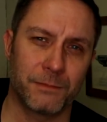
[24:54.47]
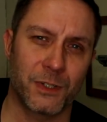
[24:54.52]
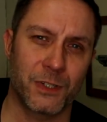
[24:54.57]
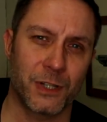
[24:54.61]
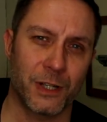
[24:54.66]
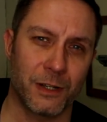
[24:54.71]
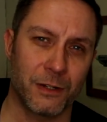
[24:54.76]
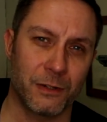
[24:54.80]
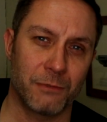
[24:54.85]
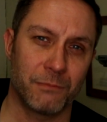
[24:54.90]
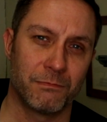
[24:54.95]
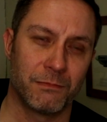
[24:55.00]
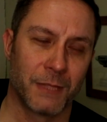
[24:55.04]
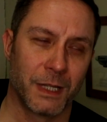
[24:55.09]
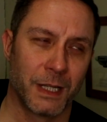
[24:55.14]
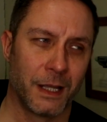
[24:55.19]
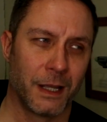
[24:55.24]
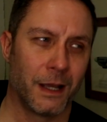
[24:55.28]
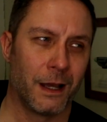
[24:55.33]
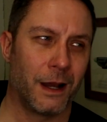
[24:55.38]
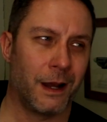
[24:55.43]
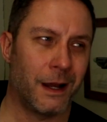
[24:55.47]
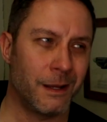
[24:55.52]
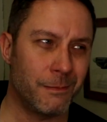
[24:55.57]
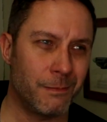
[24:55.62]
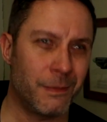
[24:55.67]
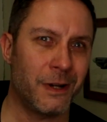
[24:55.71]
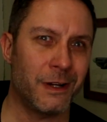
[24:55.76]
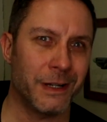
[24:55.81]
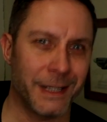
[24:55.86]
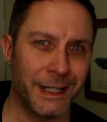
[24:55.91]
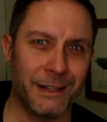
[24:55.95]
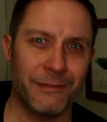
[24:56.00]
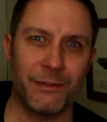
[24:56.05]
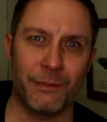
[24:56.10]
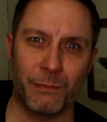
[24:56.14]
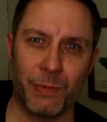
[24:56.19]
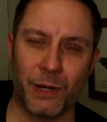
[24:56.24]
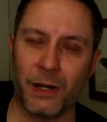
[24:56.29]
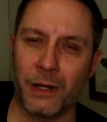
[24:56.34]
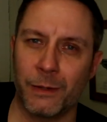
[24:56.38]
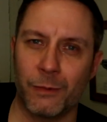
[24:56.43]
So I might
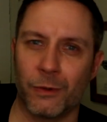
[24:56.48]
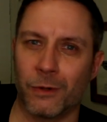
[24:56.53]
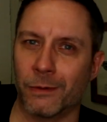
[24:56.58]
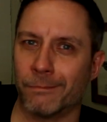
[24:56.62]
even buy